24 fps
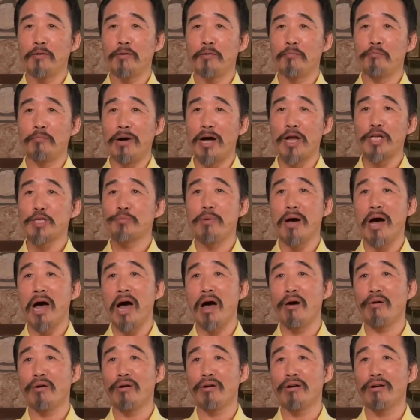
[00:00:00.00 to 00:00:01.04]
miles per
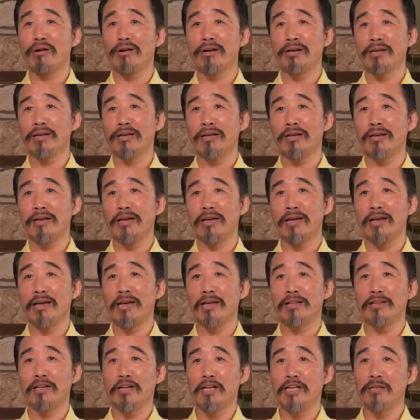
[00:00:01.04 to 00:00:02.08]
hour
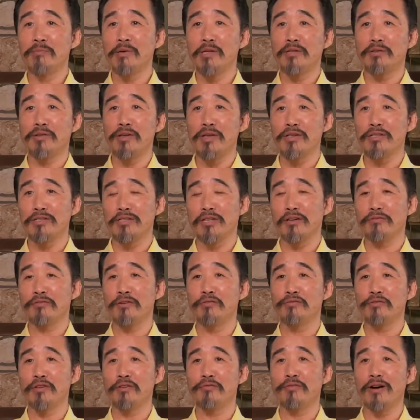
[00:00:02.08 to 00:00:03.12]
and limit is
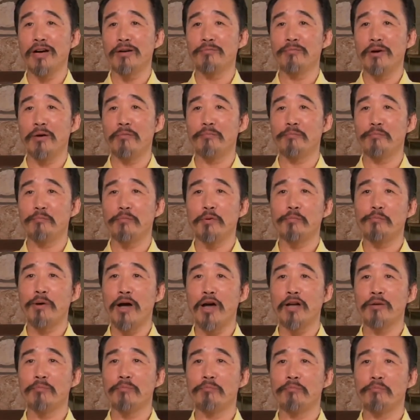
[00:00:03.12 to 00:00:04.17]
55
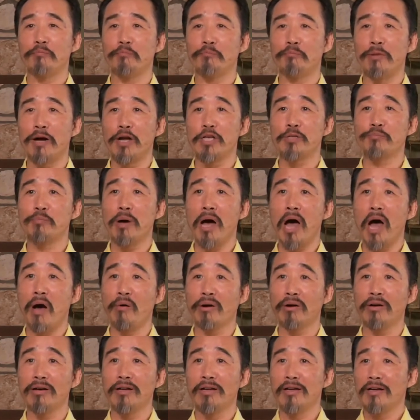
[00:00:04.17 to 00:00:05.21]
miles per
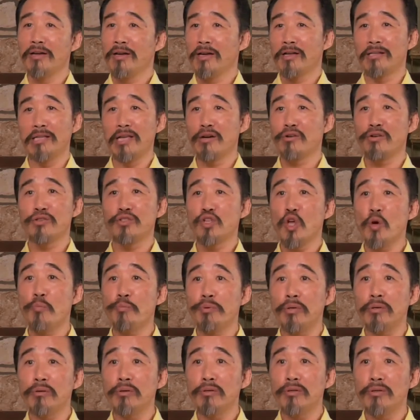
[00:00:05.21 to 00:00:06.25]
hour, they will stop
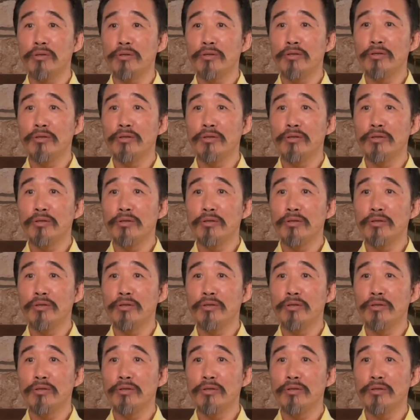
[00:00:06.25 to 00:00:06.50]
you